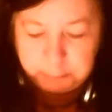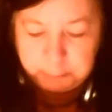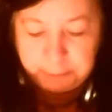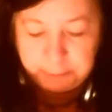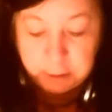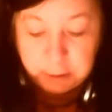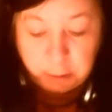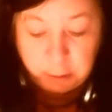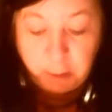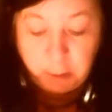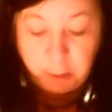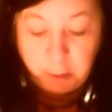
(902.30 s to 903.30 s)
found
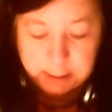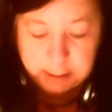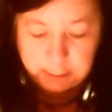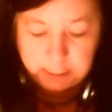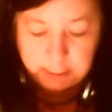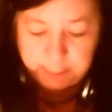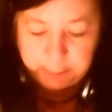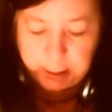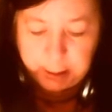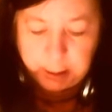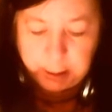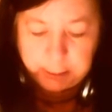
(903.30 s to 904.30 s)
somewhere else.
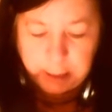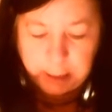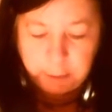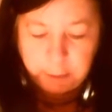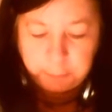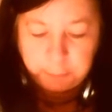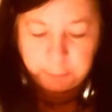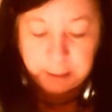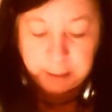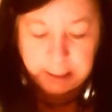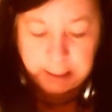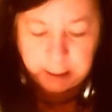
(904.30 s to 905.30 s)
The guy from the
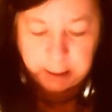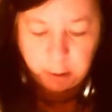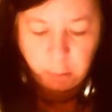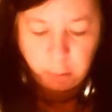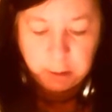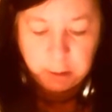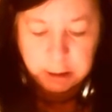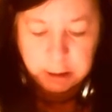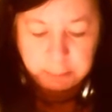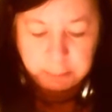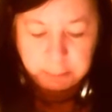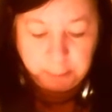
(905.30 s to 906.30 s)
clique wanted a
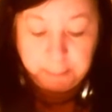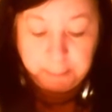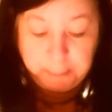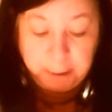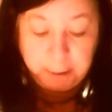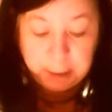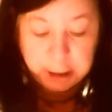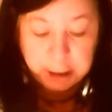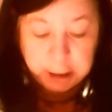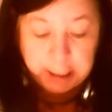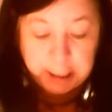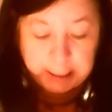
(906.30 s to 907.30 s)
proper marriage in
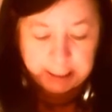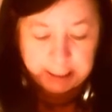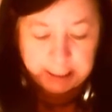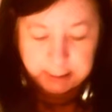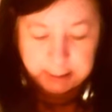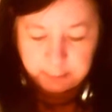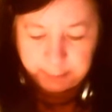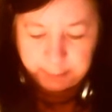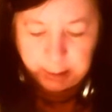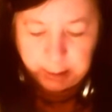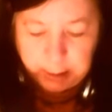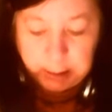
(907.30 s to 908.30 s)
any case.
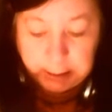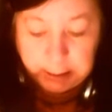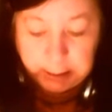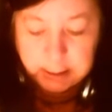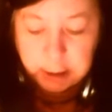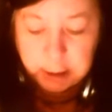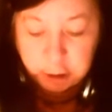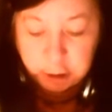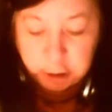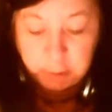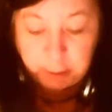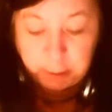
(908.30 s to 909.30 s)
Yes, and
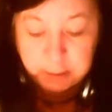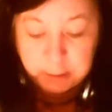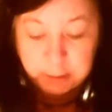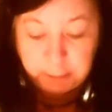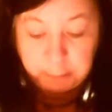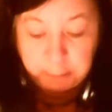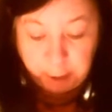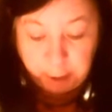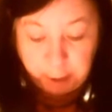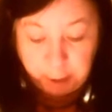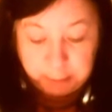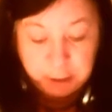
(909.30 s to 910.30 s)
Julia was having
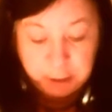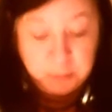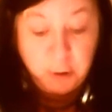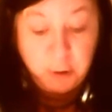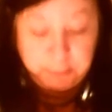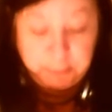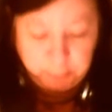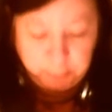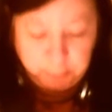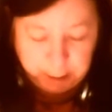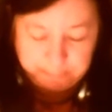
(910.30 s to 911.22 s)
perhaps some Tony for me.